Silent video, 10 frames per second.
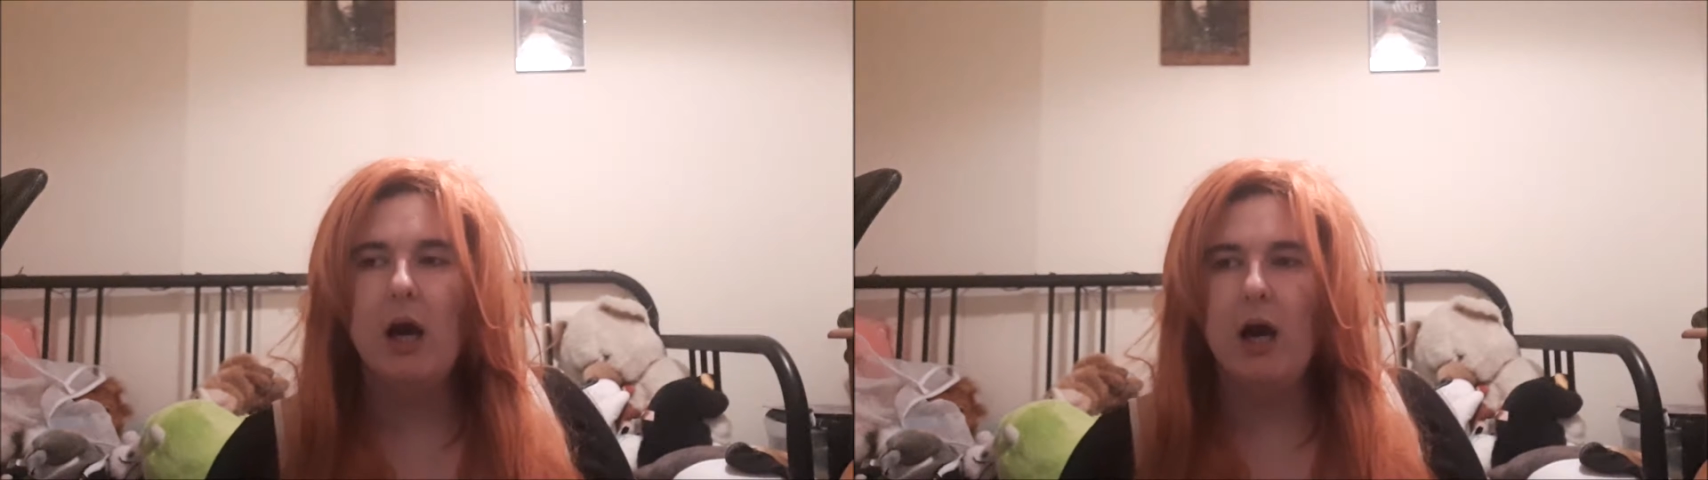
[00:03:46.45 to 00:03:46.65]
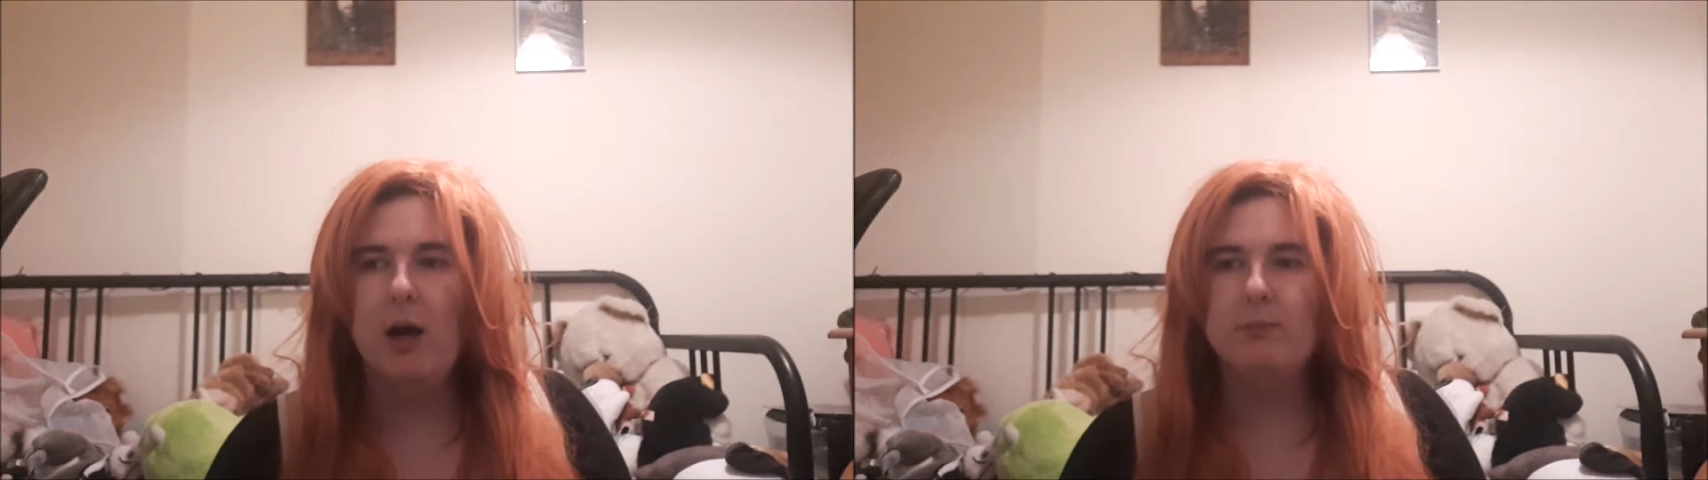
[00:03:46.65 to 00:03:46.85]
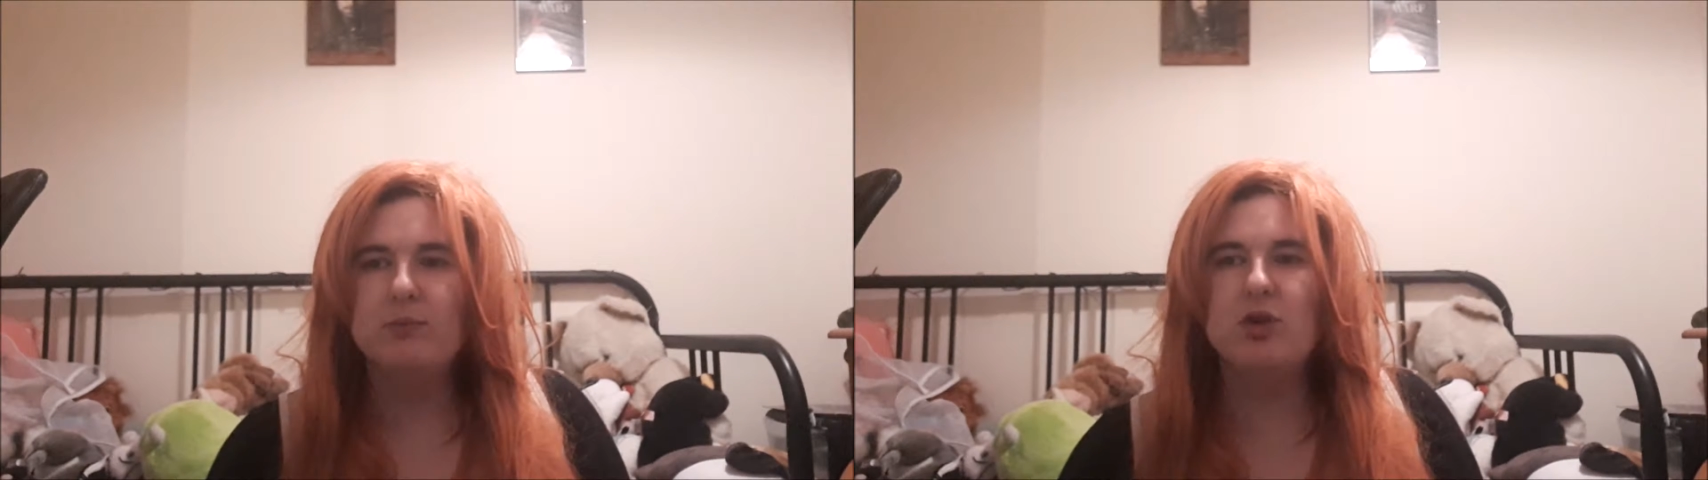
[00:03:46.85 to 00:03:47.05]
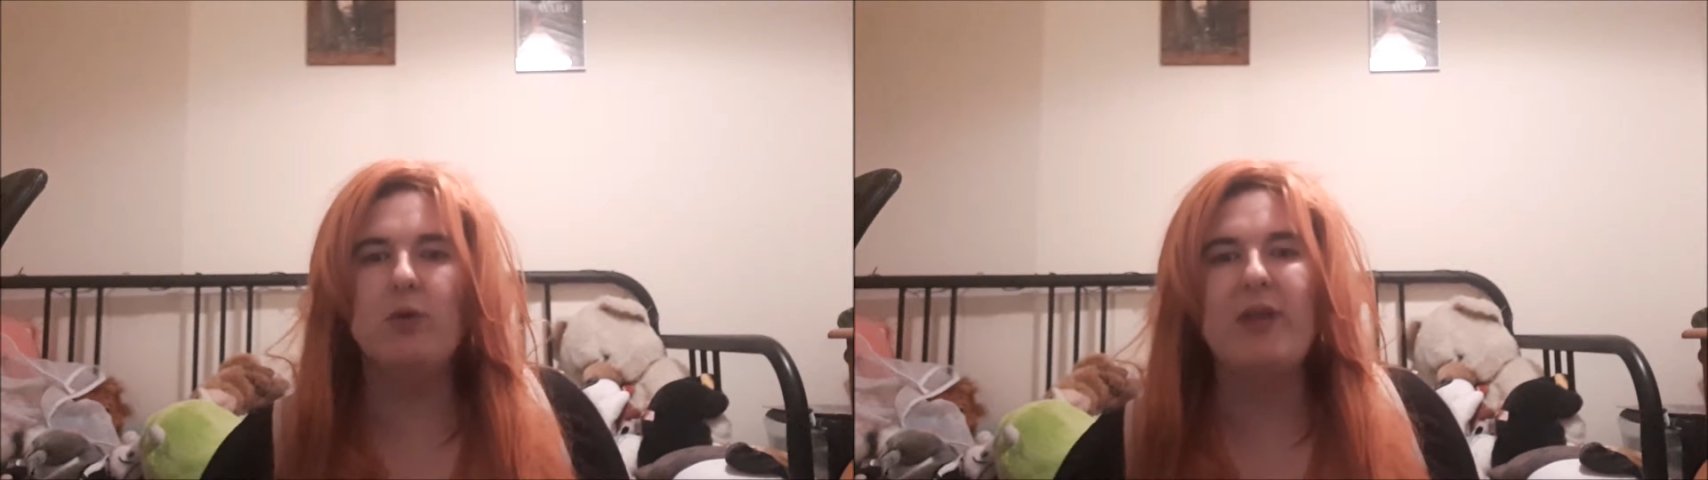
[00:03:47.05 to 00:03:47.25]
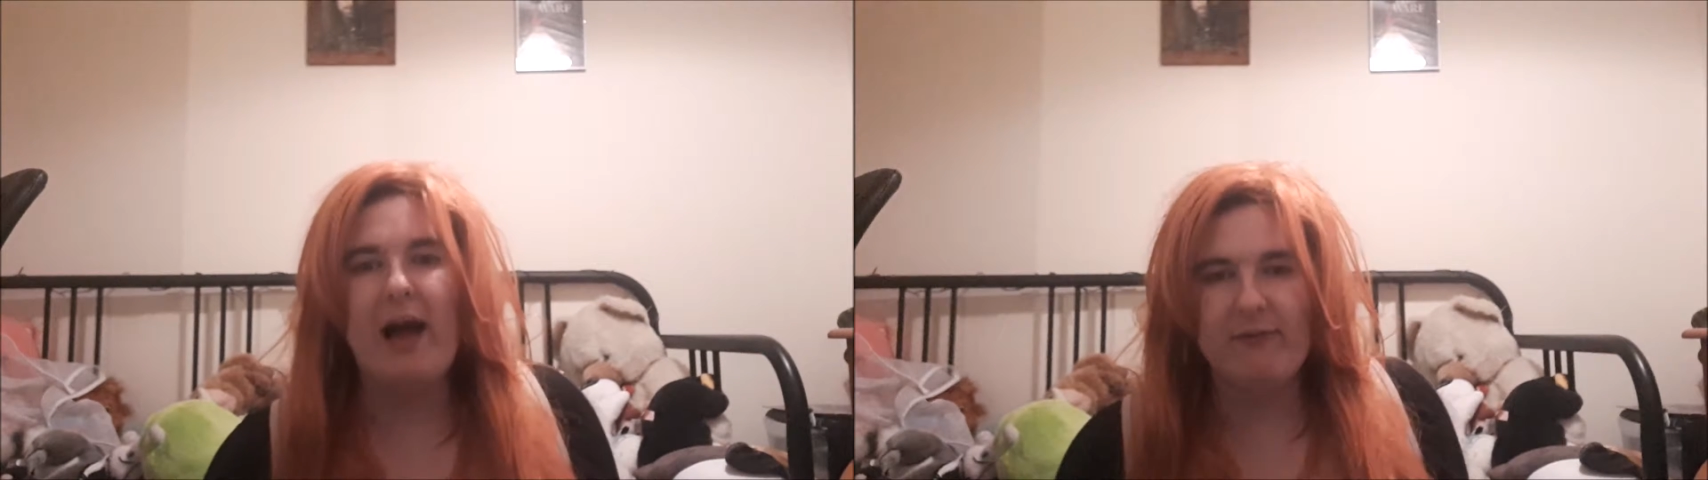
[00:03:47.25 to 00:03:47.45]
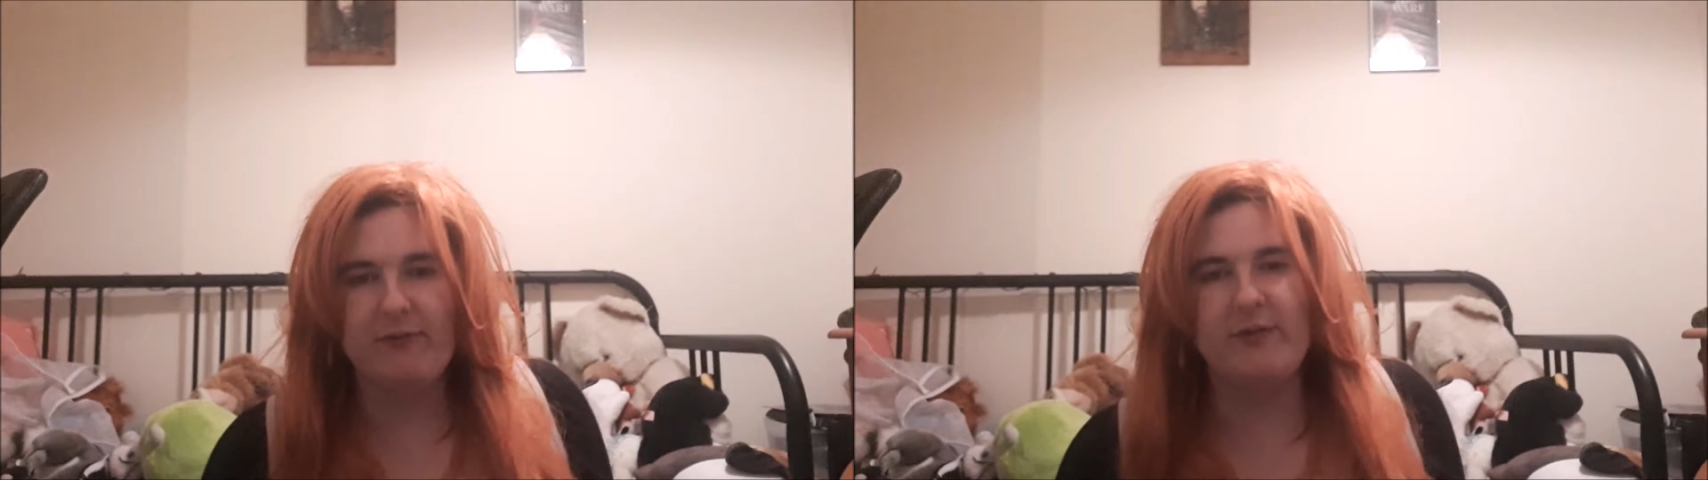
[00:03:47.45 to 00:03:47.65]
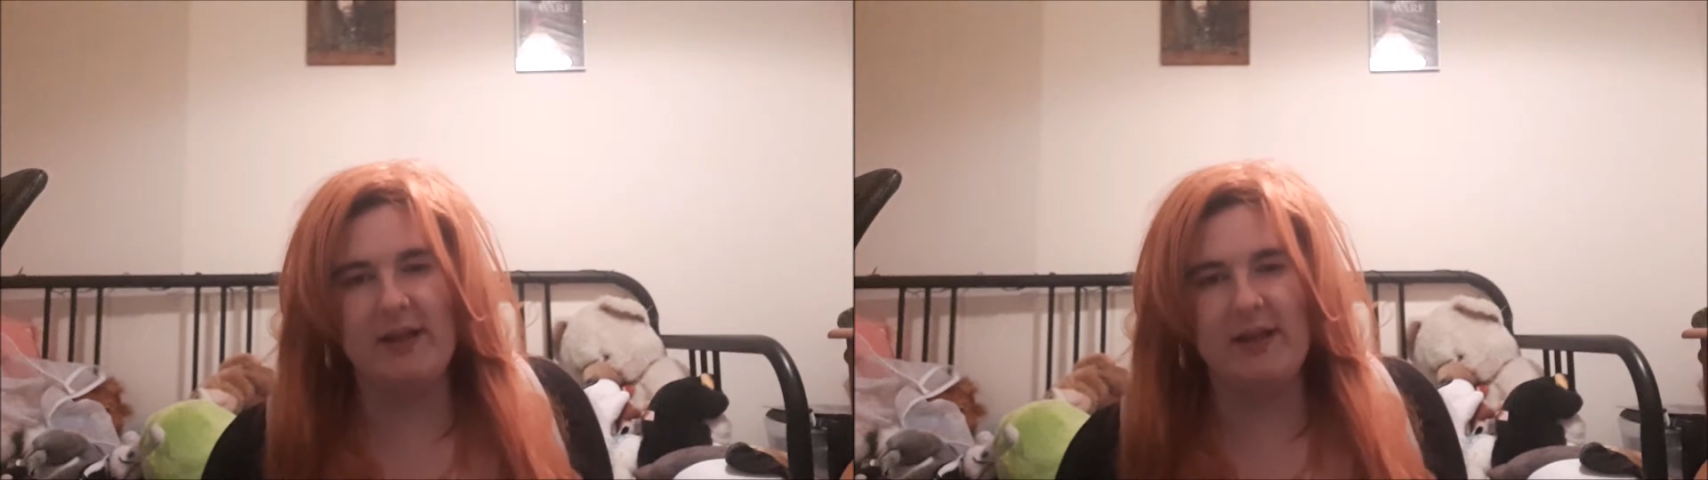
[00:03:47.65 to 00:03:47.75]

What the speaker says: so that